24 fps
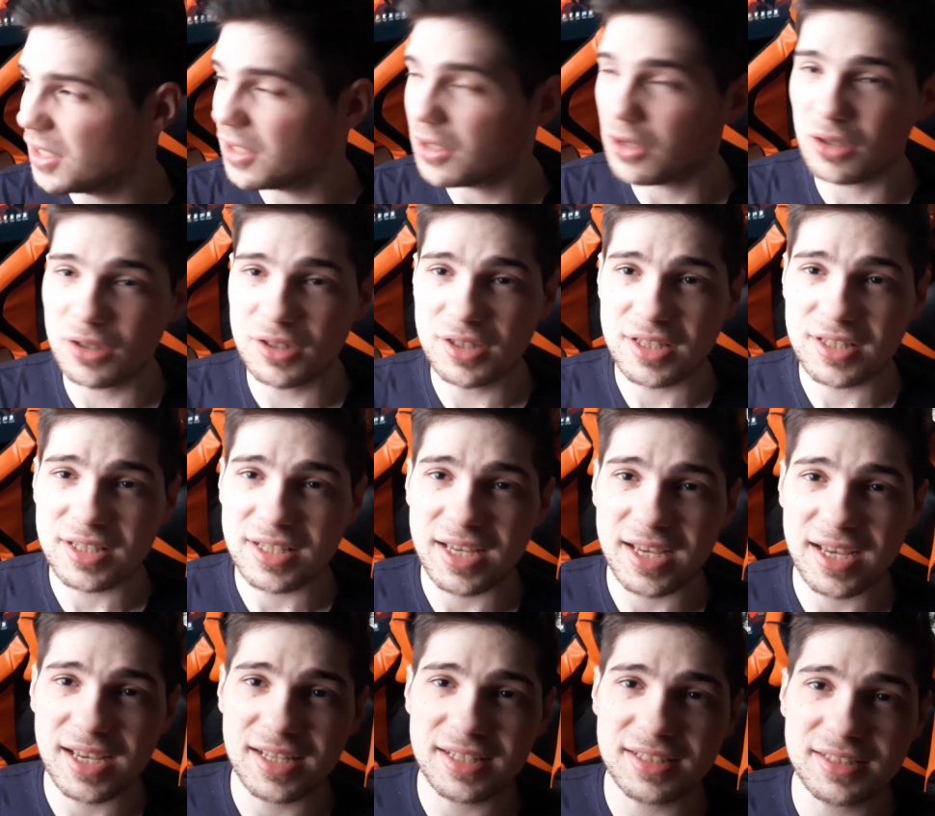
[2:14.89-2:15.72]
On the other
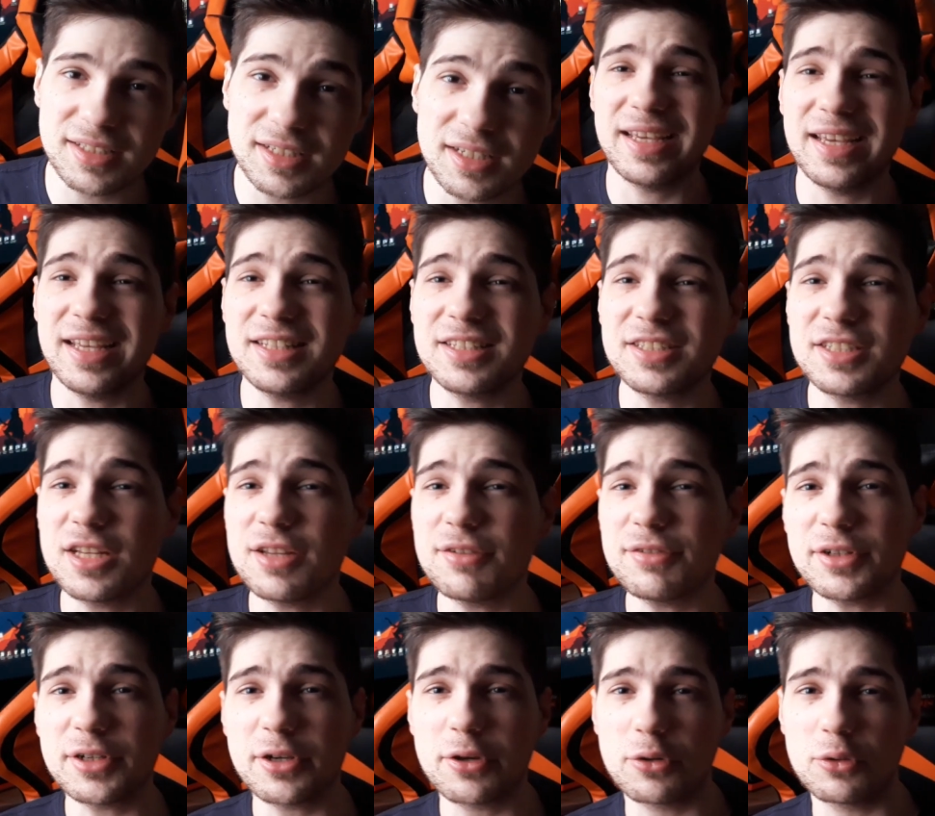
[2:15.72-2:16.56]
hand, it's
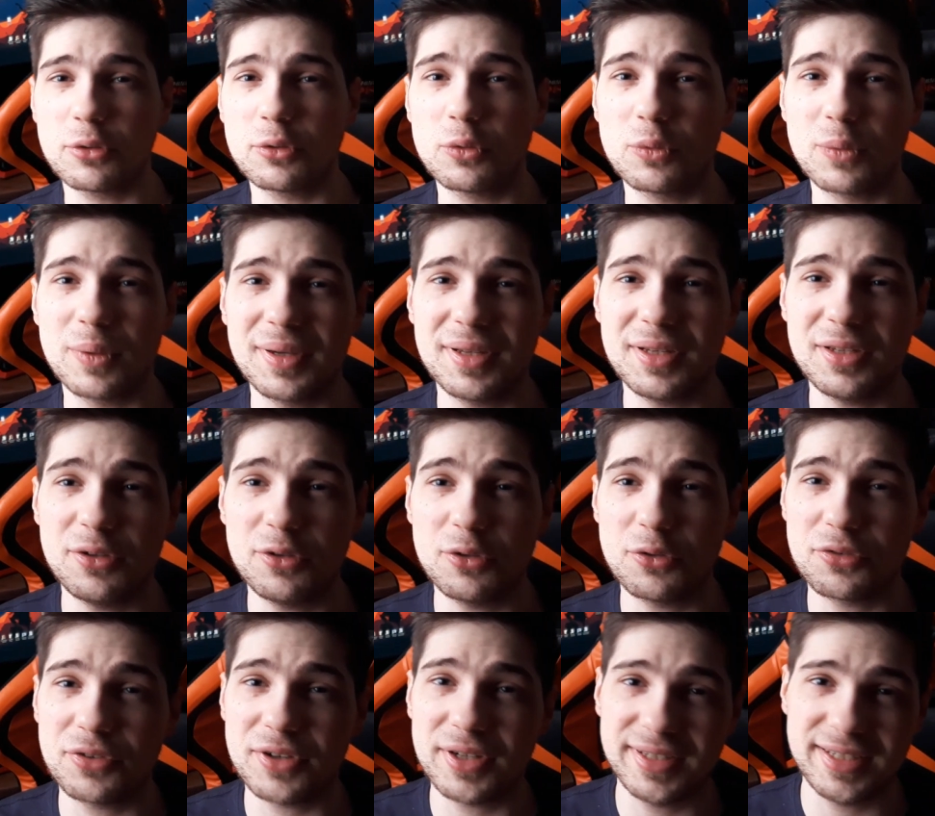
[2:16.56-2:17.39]
never cool when
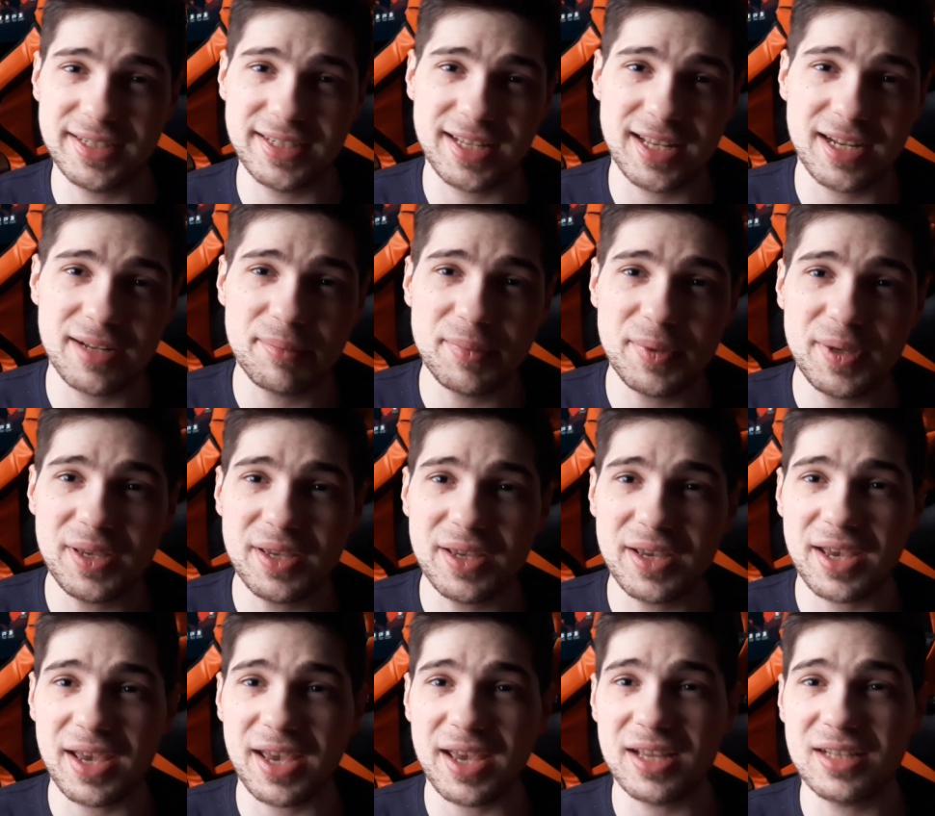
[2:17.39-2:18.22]
you're fighting an
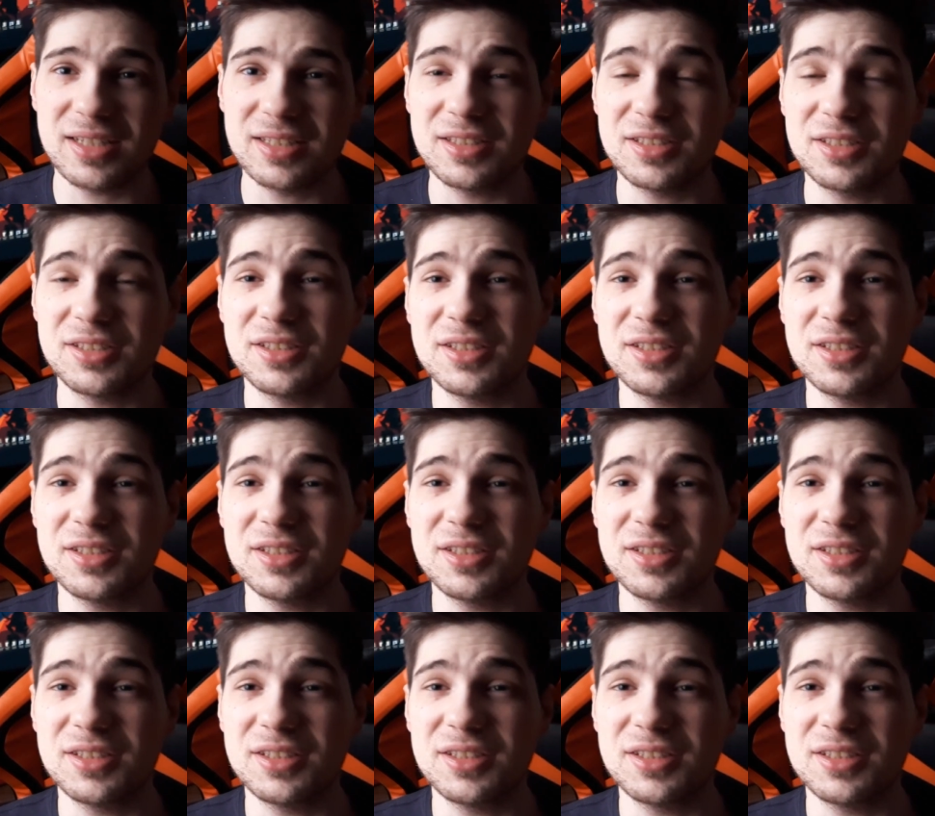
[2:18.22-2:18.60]
enemy and